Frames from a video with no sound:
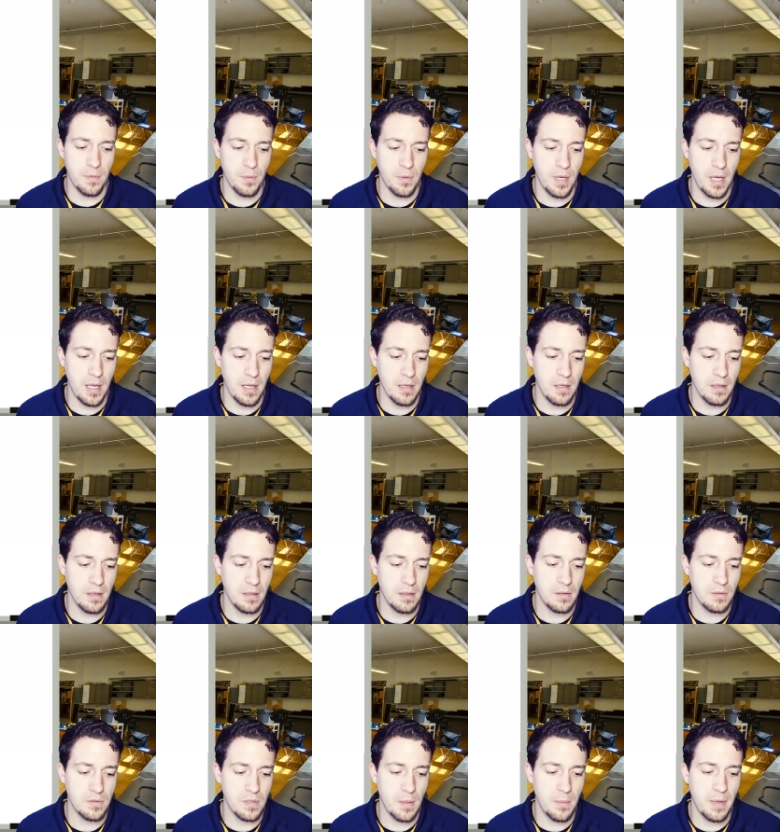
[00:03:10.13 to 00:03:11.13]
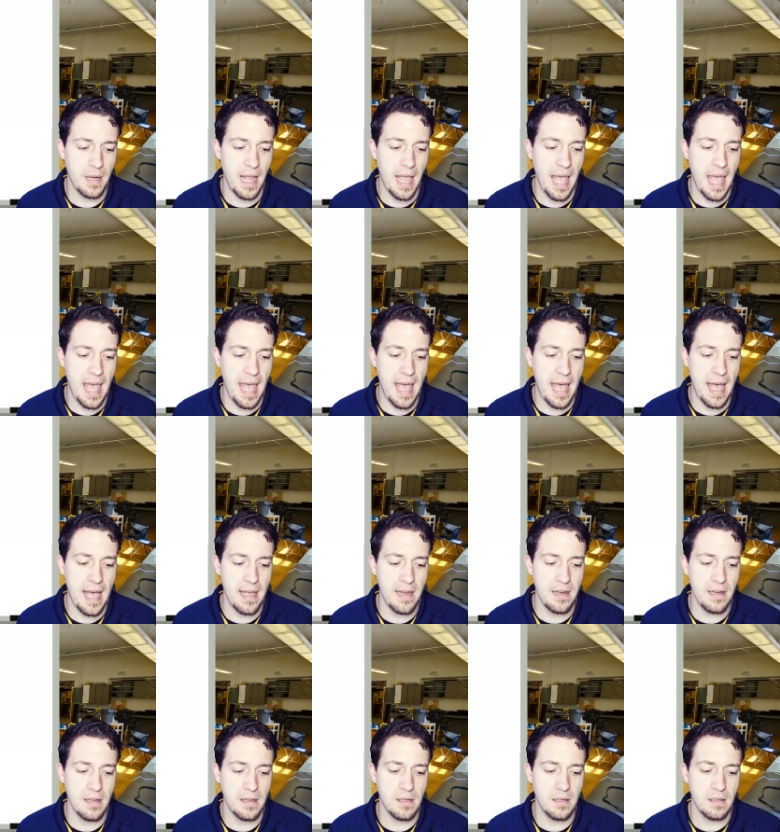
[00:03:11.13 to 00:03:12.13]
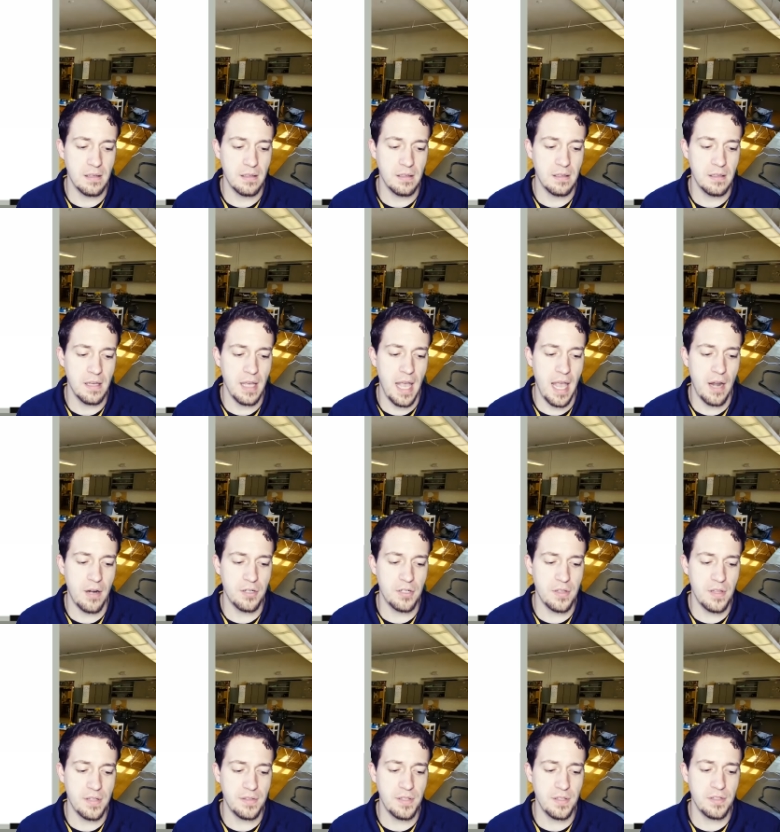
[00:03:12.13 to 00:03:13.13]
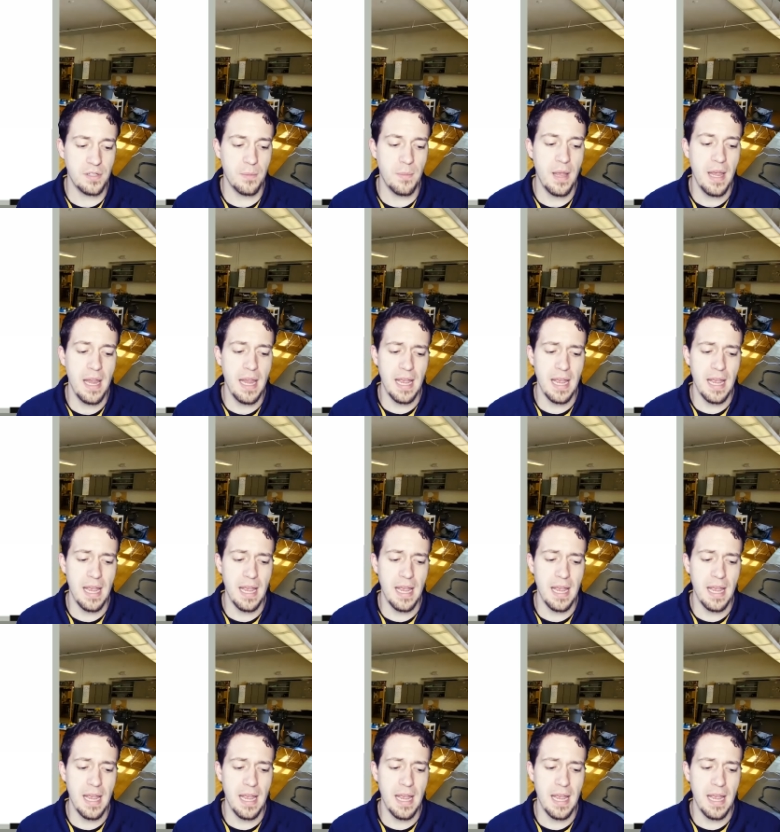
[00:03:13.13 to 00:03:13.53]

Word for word: Okay, so I'm going to add energy to that system